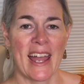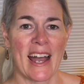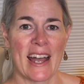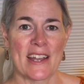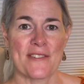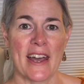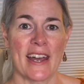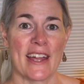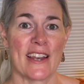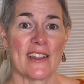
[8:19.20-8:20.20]
I've
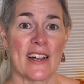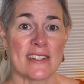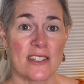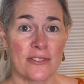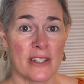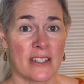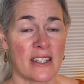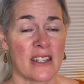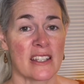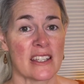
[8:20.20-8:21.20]
had lots of
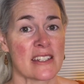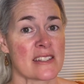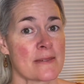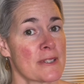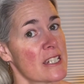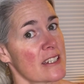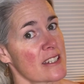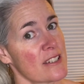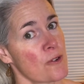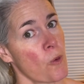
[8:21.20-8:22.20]
fun getting some knitting
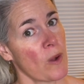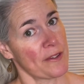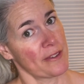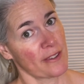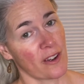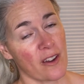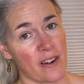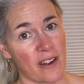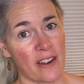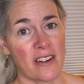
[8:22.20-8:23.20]
done while in the
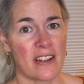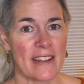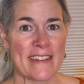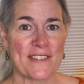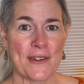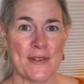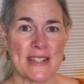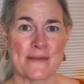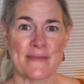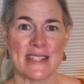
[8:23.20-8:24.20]
car if I
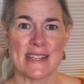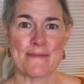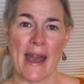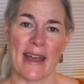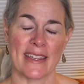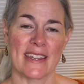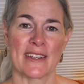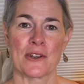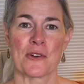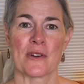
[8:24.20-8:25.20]
wasn't busy
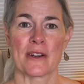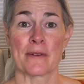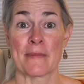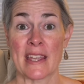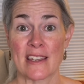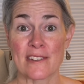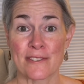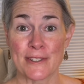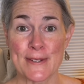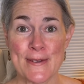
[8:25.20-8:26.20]
packing or making
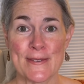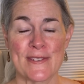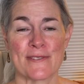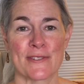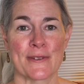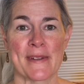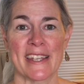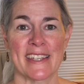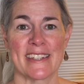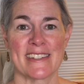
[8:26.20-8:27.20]
food for my
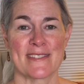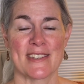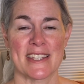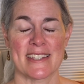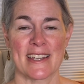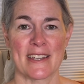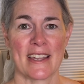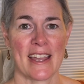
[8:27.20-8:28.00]
kids, because I